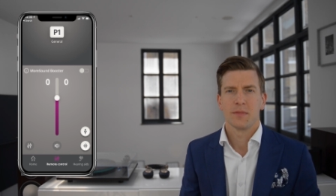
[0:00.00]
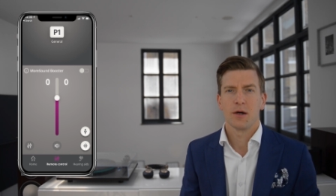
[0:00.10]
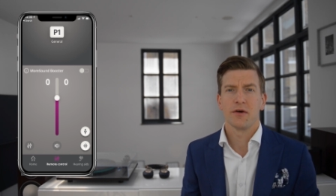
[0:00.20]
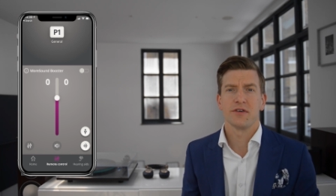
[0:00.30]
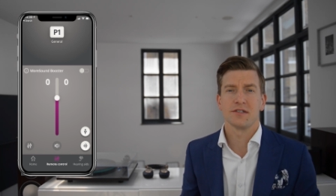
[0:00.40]

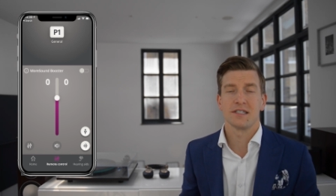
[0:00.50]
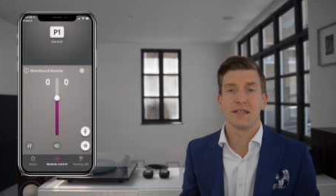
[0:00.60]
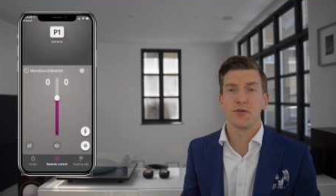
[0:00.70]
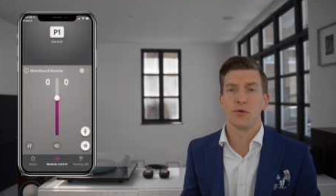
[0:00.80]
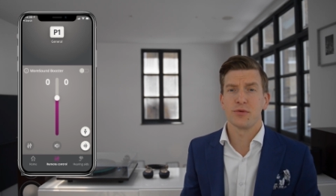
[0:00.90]
However, to
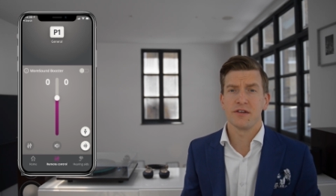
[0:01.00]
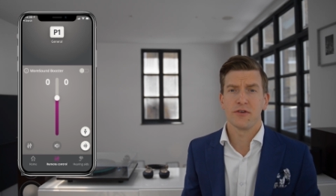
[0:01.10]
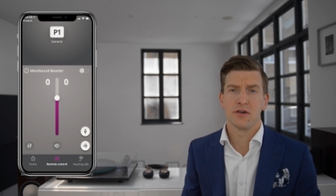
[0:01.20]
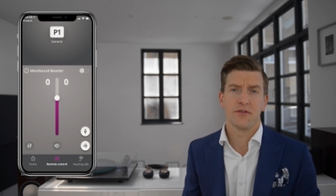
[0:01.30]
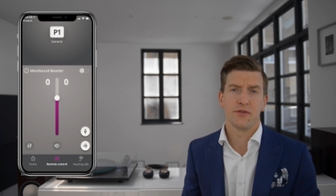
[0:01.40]
give you a brief
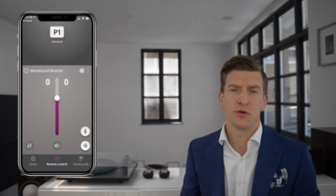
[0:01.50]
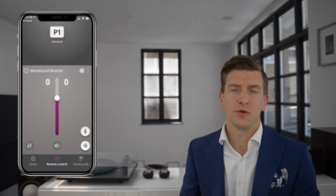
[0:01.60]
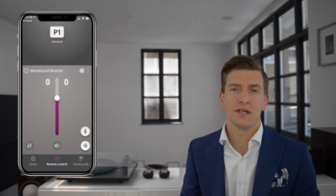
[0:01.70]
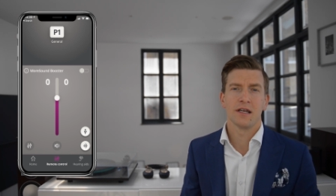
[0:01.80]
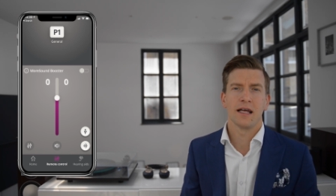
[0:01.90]

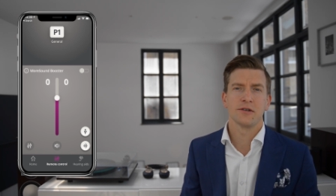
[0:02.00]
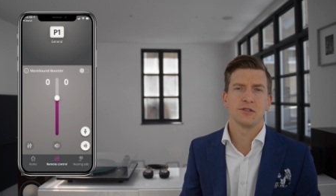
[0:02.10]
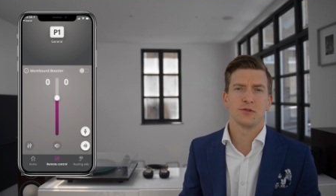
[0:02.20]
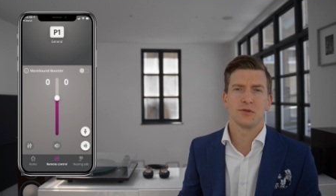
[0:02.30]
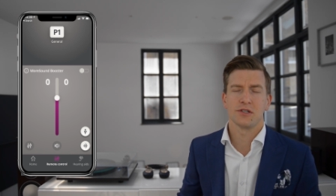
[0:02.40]
overview, it allows you
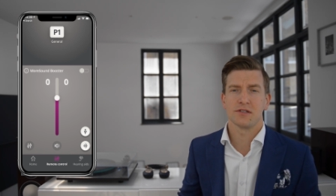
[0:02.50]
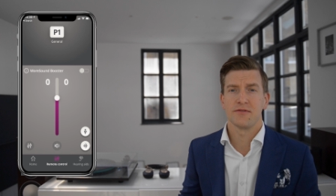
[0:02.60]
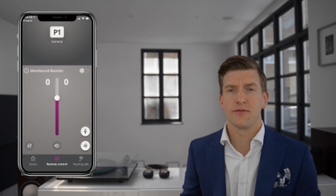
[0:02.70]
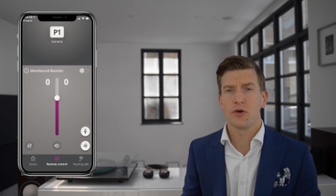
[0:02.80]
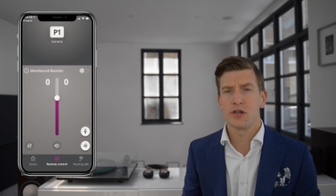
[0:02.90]
to adjust the
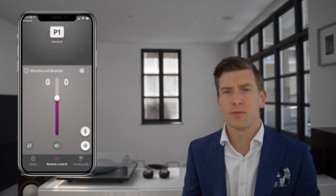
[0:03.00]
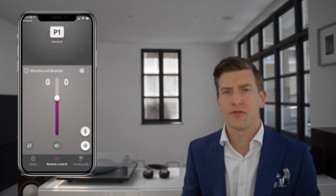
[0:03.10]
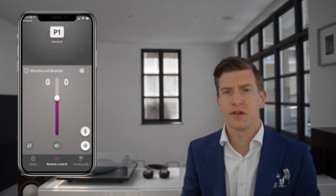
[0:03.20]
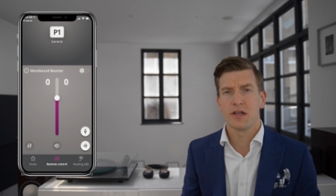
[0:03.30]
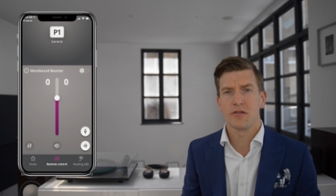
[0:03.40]
volume of
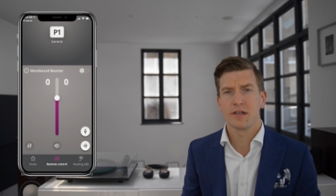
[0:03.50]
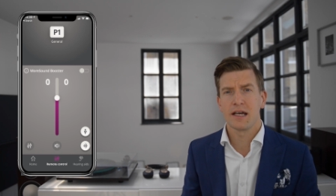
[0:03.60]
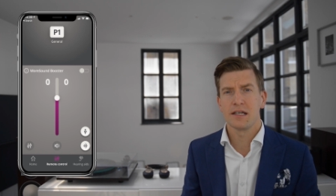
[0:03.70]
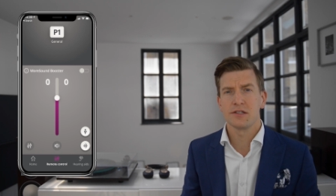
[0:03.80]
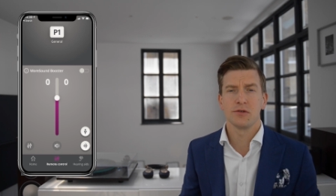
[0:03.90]
the hearing aids.